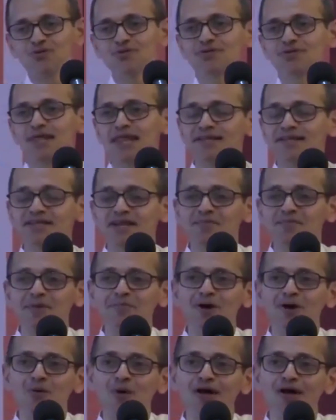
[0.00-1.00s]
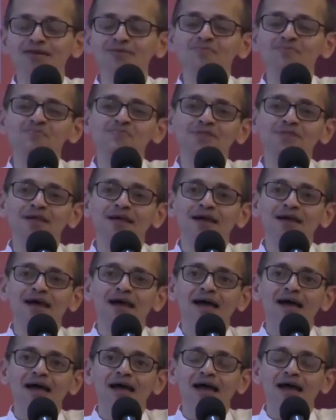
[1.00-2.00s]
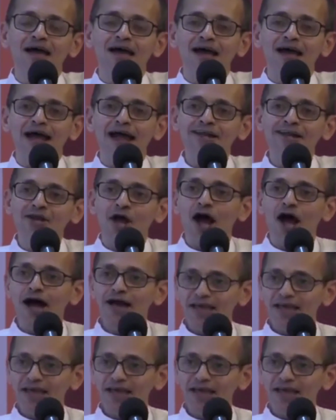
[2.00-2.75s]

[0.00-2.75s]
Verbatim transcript: was selected by Bhagwan. And